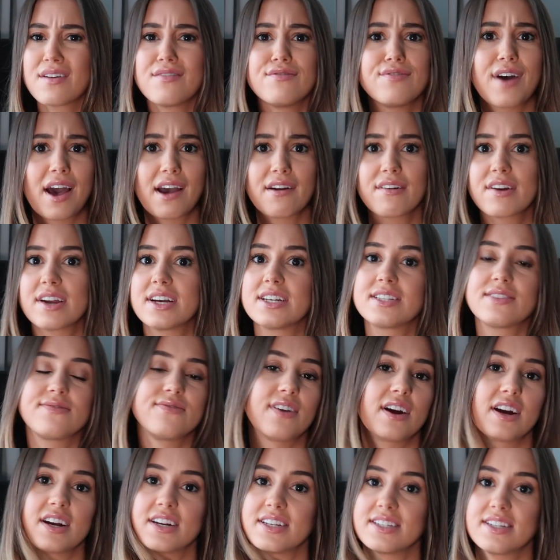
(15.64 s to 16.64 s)
various
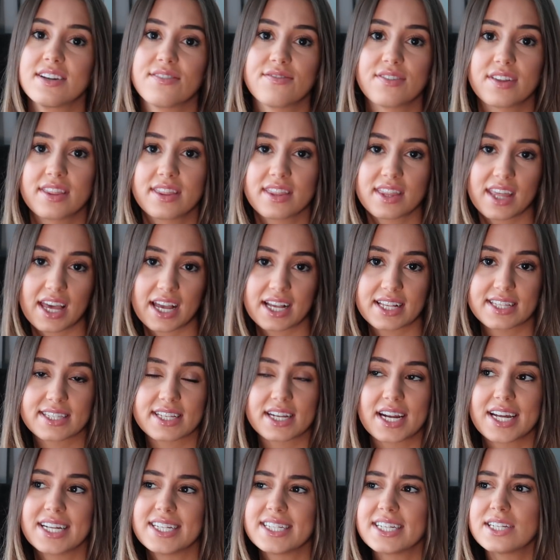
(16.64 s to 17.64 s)
different things.
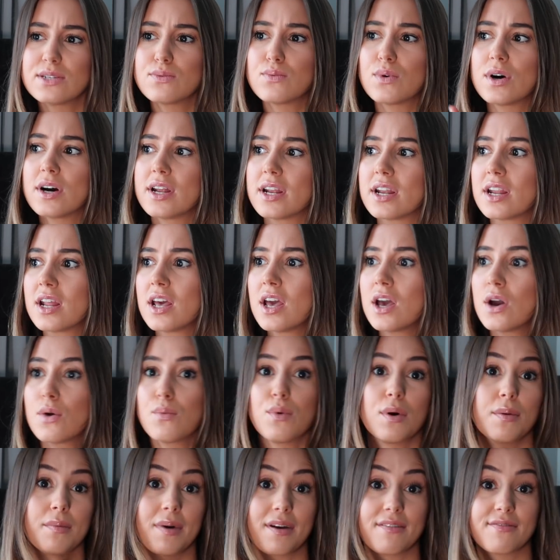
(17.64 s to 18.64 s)
And I did one,
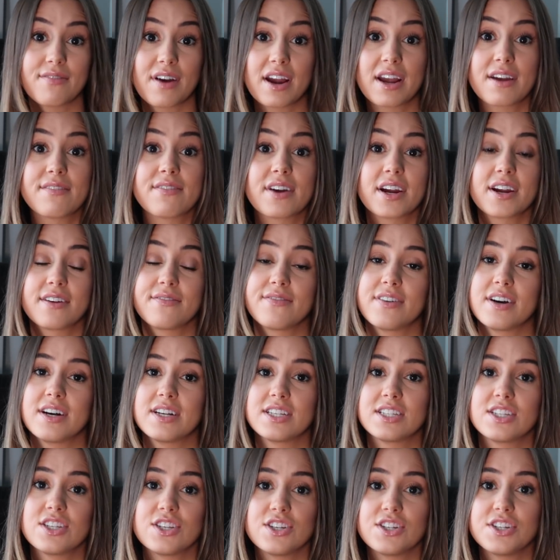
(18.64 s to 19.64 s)
well, my very
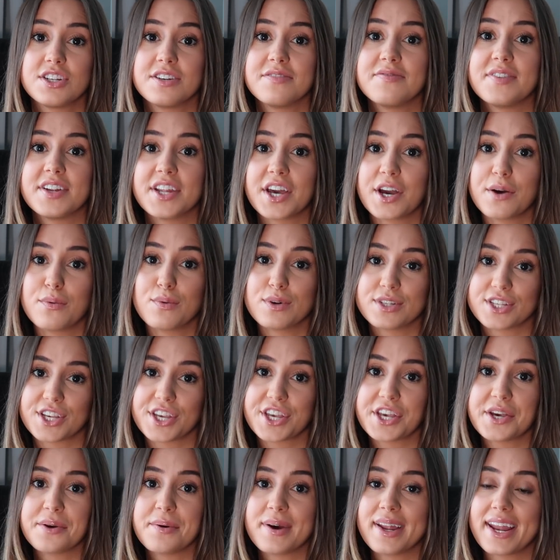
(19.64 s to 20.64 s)
first YouTube video was a
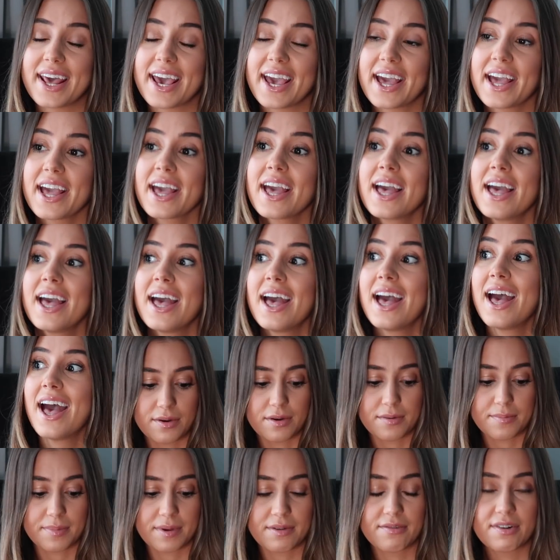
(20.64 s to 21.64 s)
Q&A.
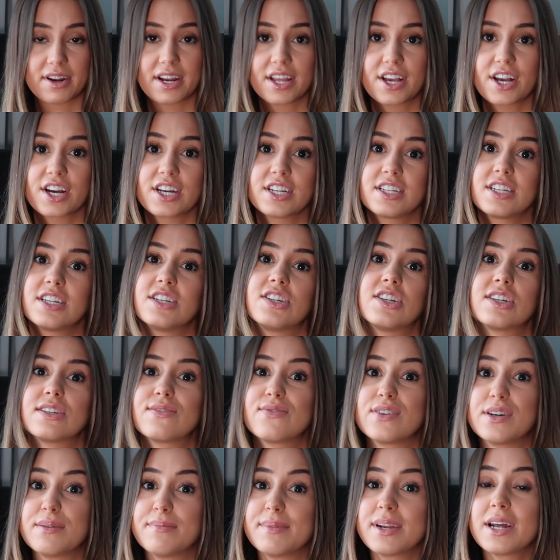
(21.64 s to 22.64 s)
It would be really good to
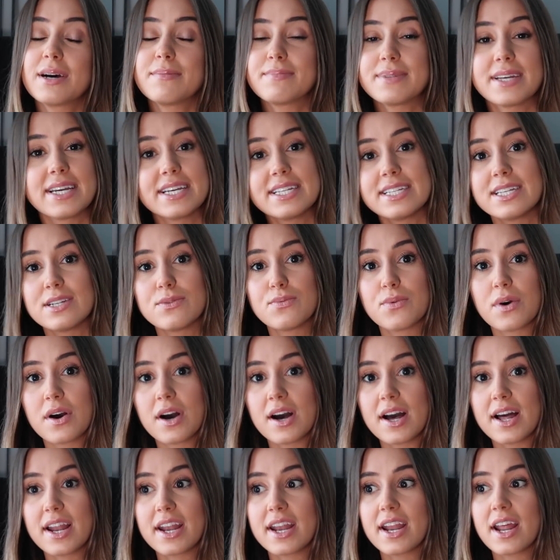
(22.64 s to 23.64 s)
just film an updated
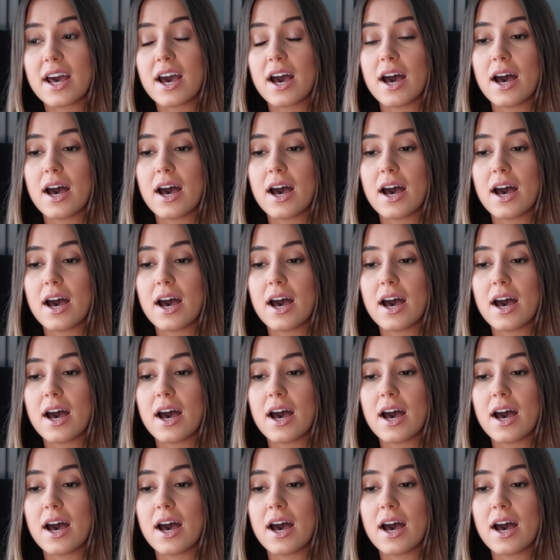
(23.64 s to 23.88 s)
one,